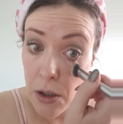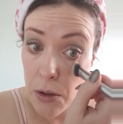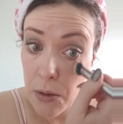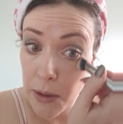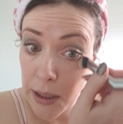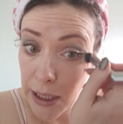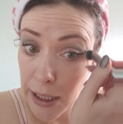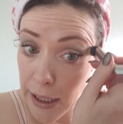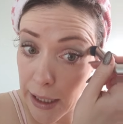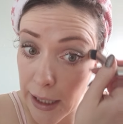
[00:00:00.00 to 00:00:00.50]

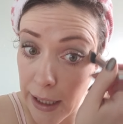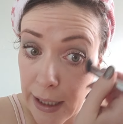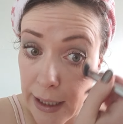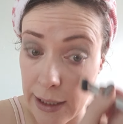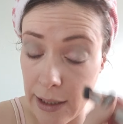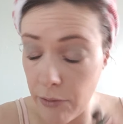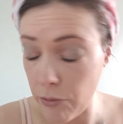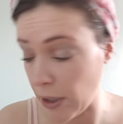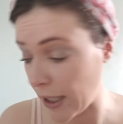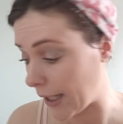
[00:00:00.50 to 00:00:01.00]

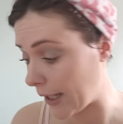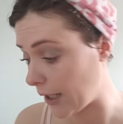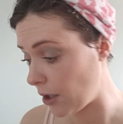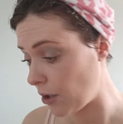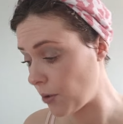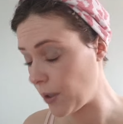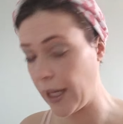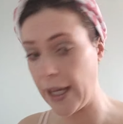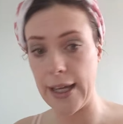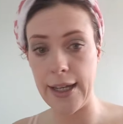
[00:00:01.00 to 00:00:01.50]
Okay. Right,
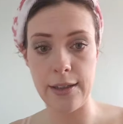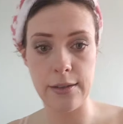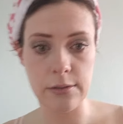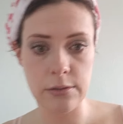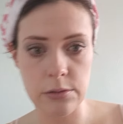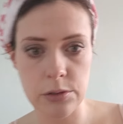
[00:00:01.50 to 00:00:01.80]
okay.